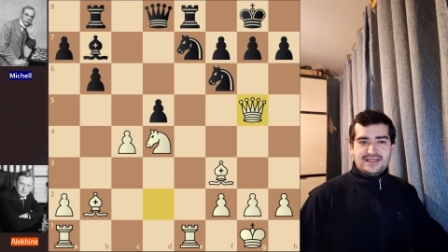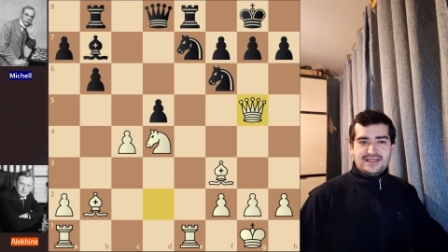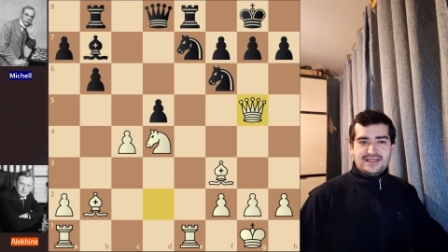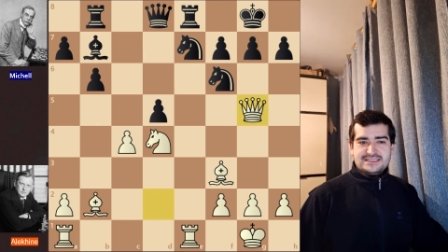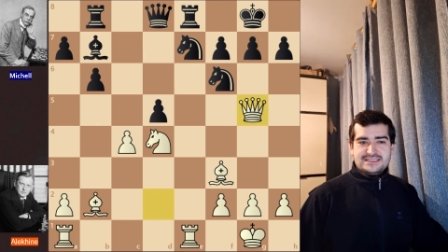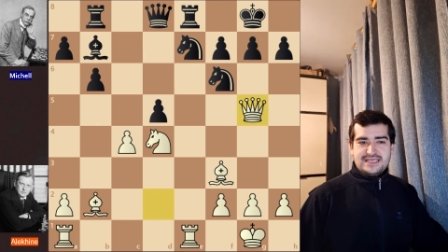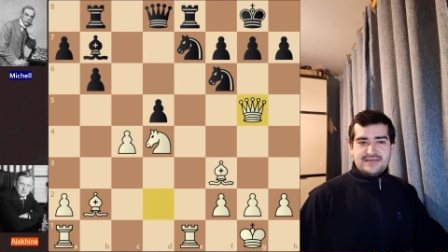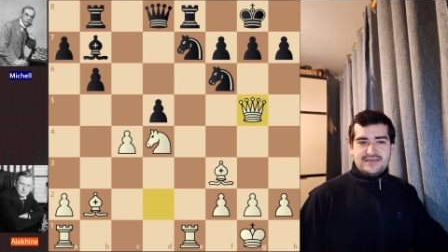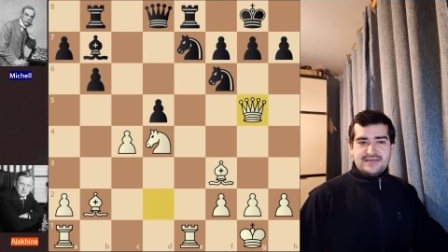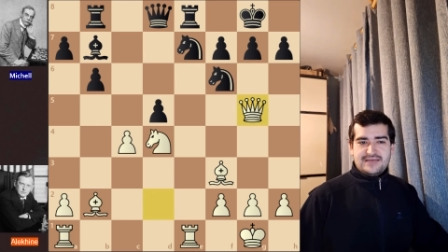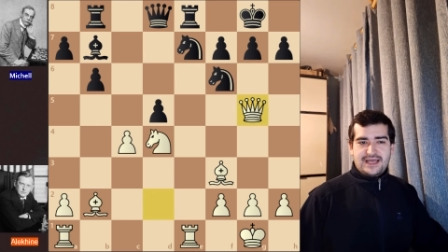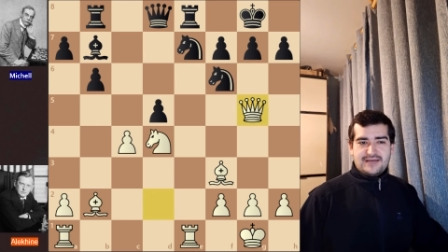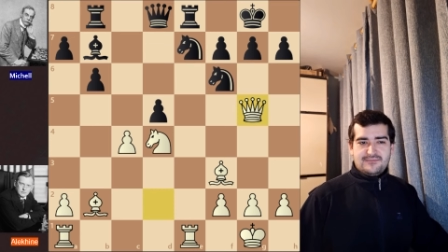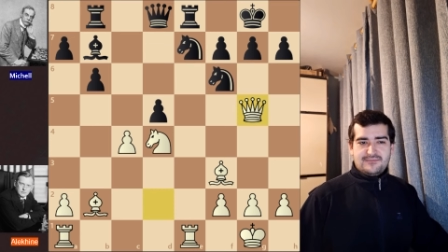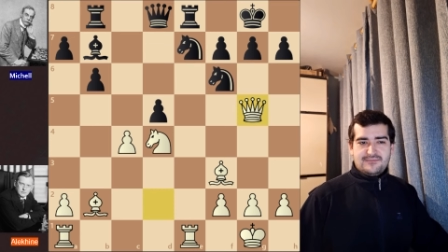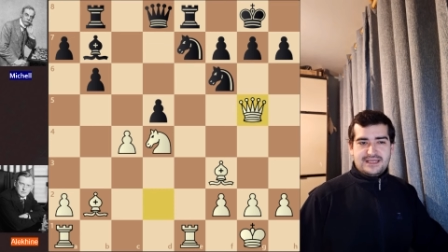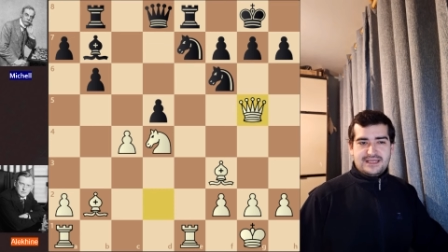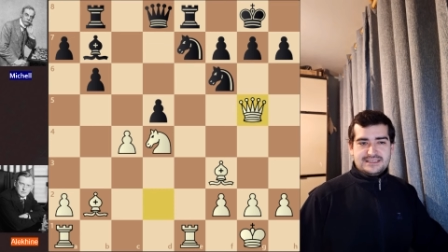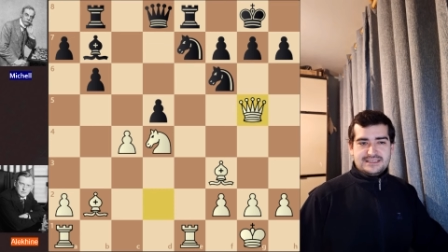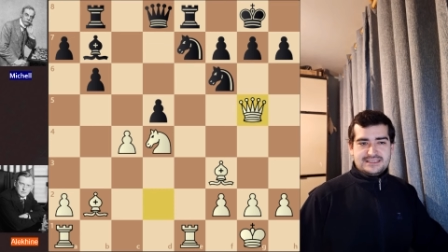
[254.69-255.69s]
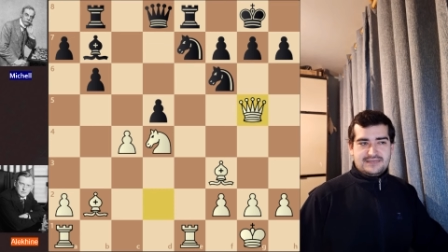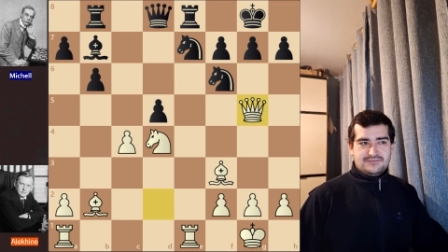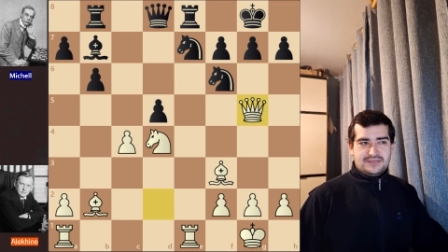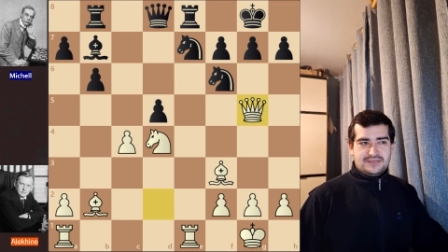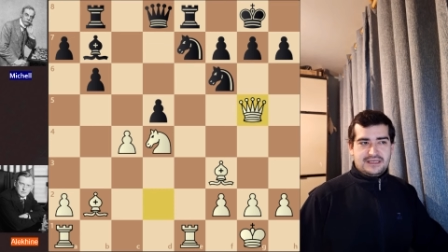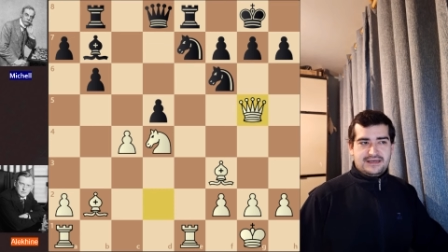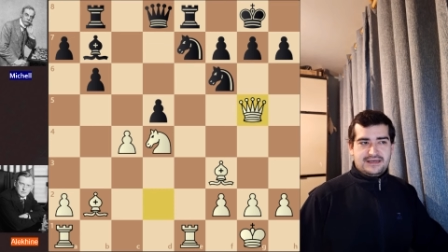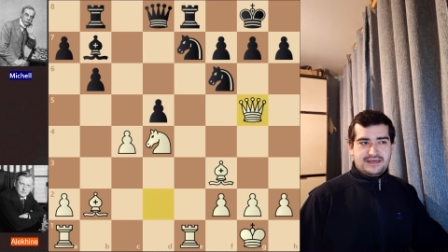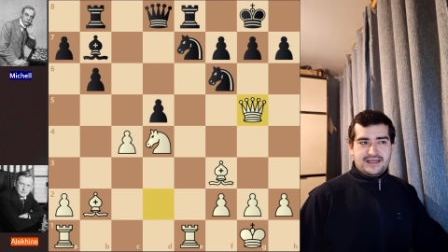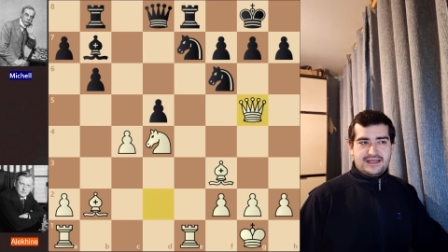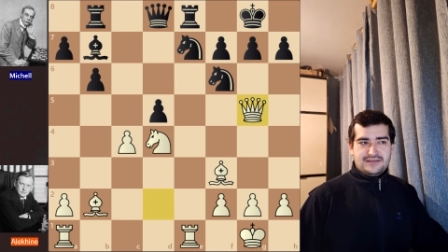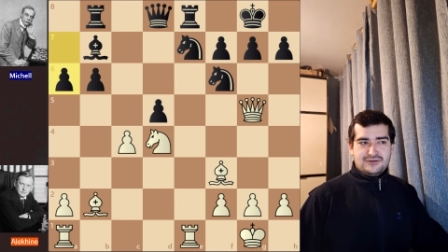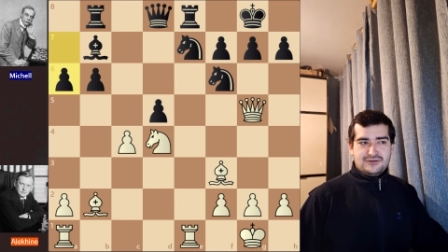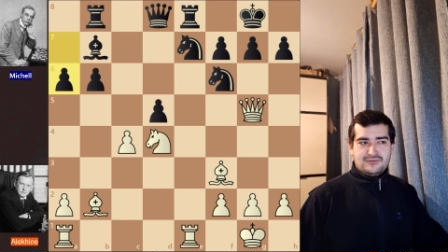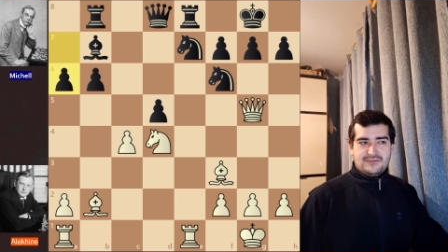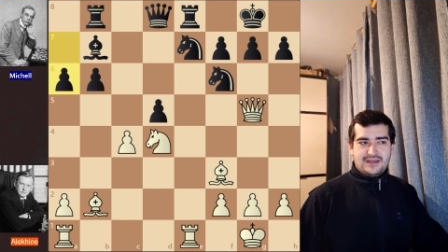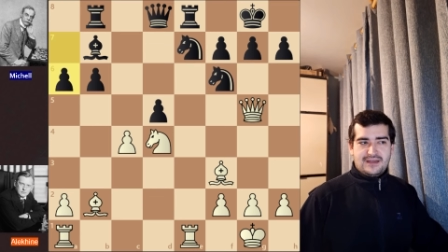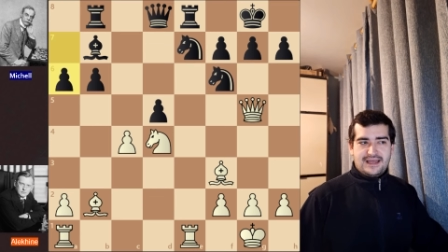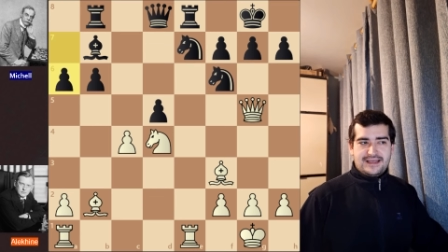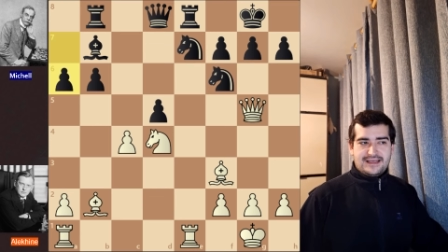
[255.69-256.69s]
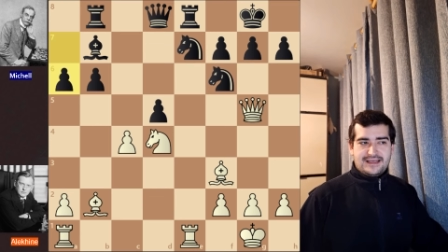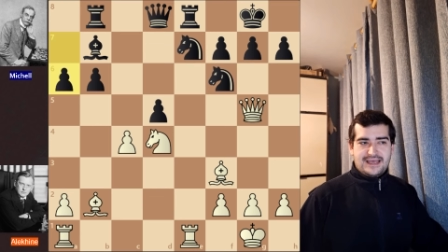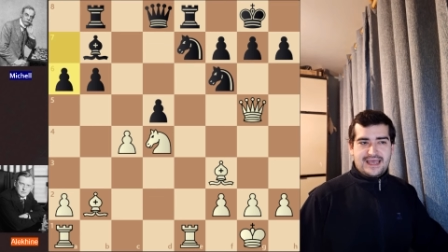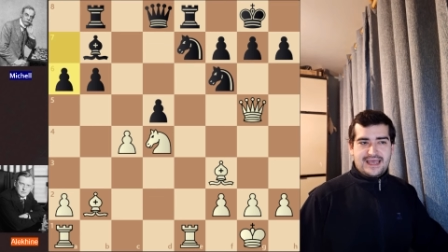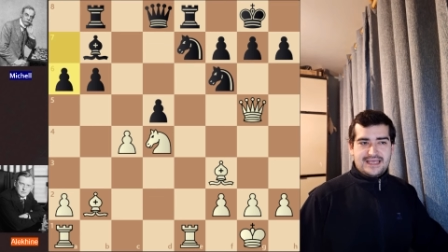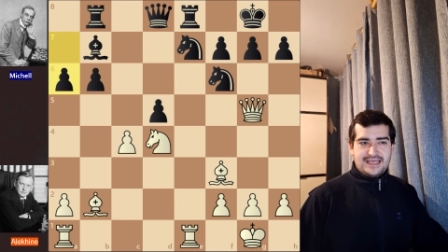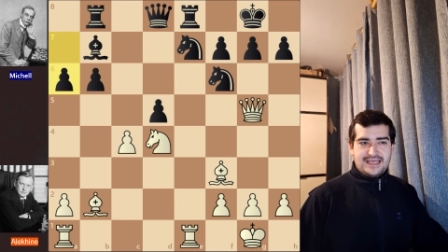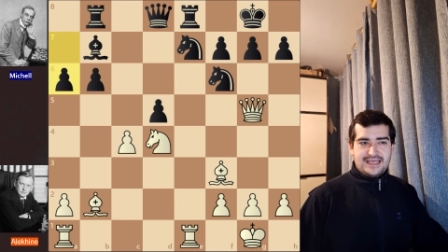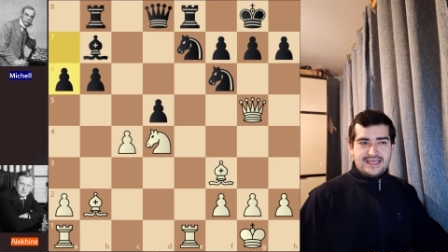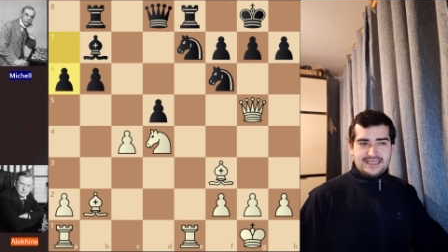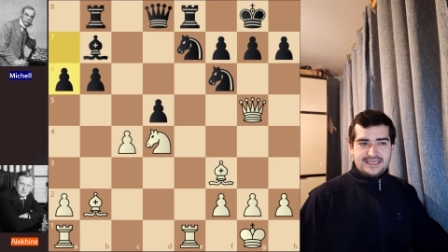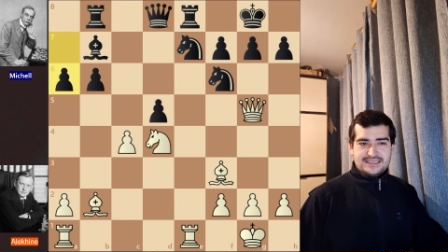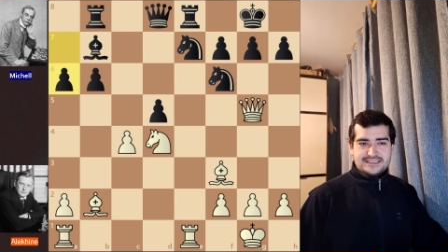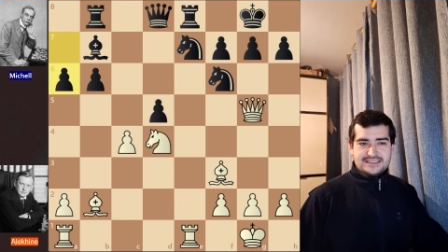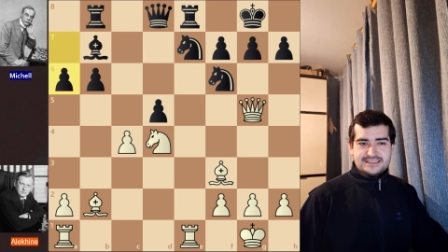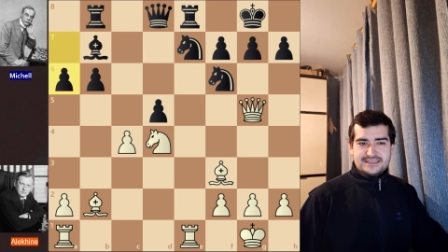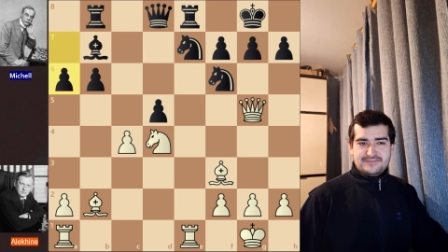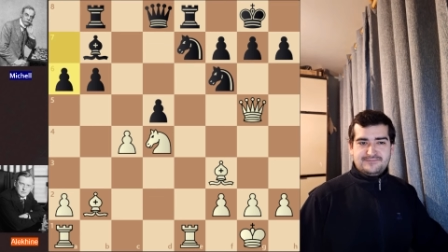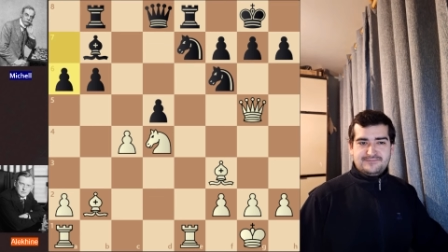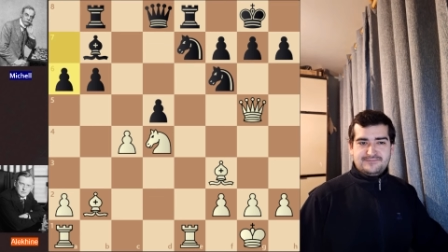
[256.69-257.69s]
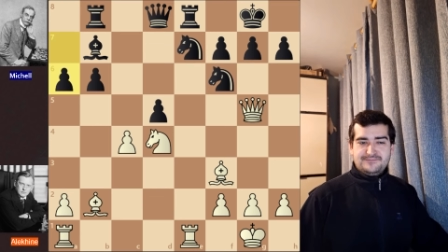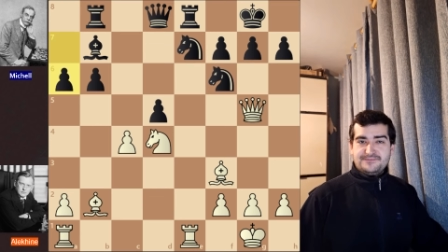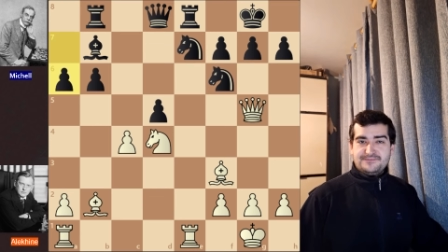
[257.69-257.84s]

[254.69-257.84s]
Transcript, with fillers: let's say black played something random like a6.